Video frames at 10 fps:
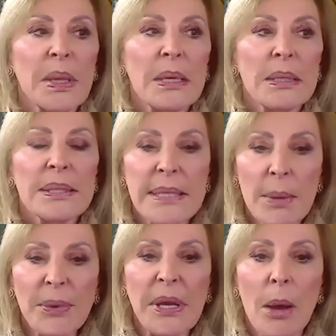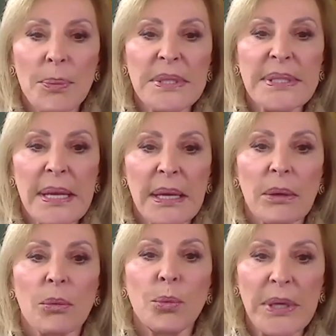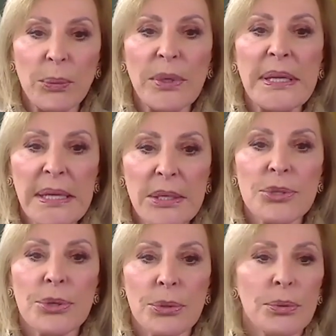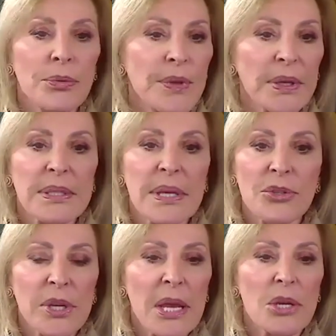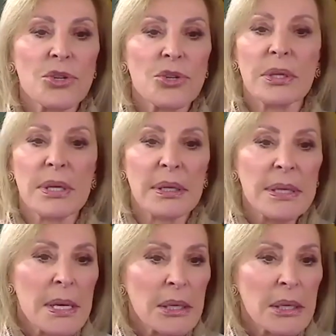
stepping up and saying we need to fix education and